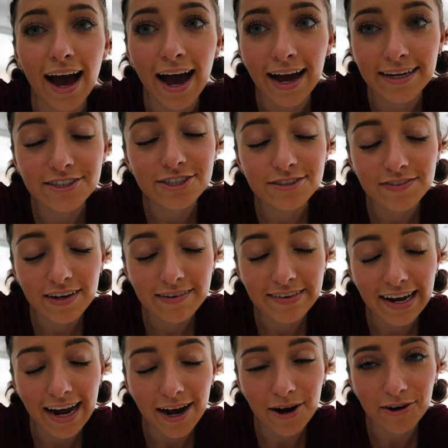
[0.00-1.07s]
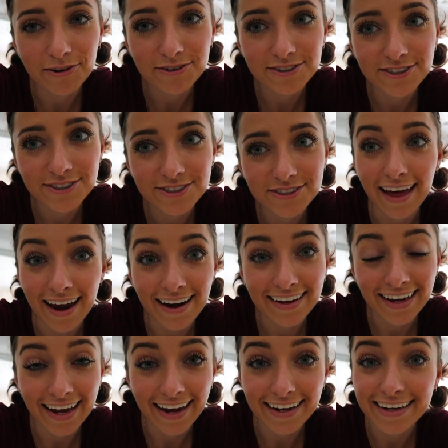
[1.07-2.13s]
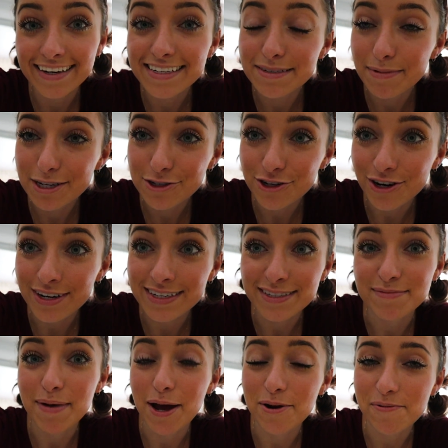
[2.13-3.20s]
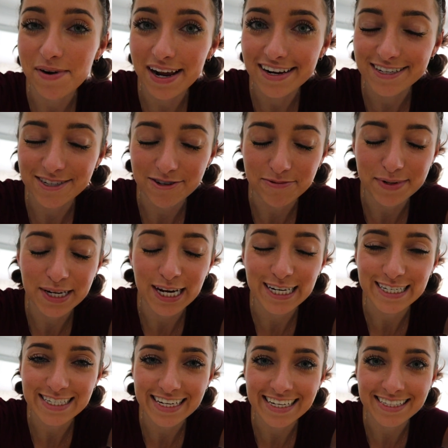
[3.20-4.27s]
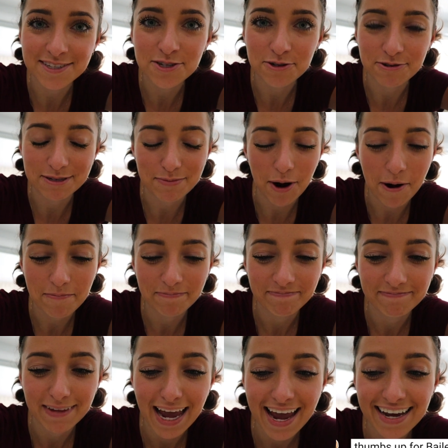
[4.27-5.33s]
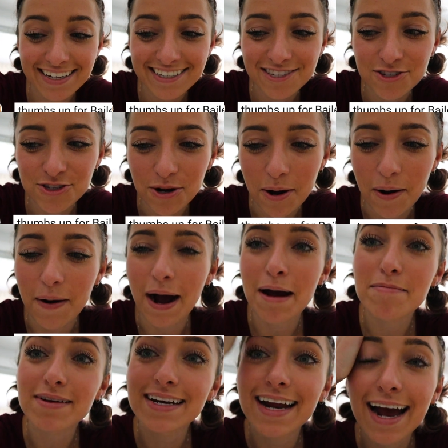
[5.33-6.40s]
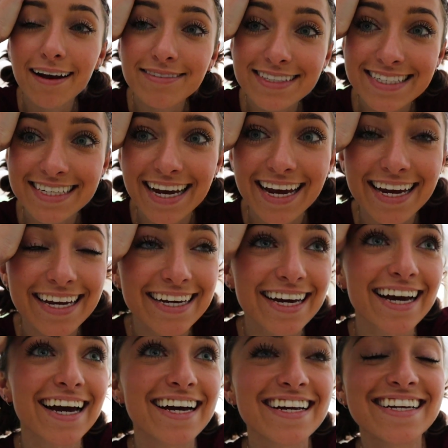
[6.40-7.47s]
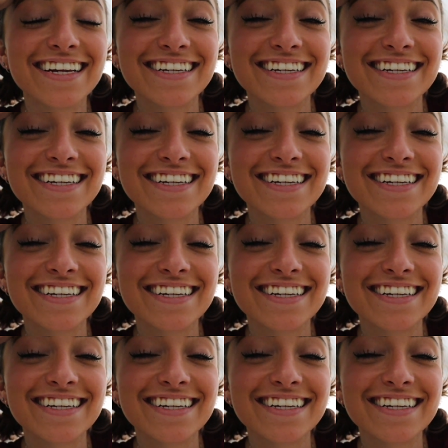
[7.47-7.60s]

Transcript: I just found out that I can't get into my shirt, doesn't matter what I do, because it's too small. So I'm gonna have to take an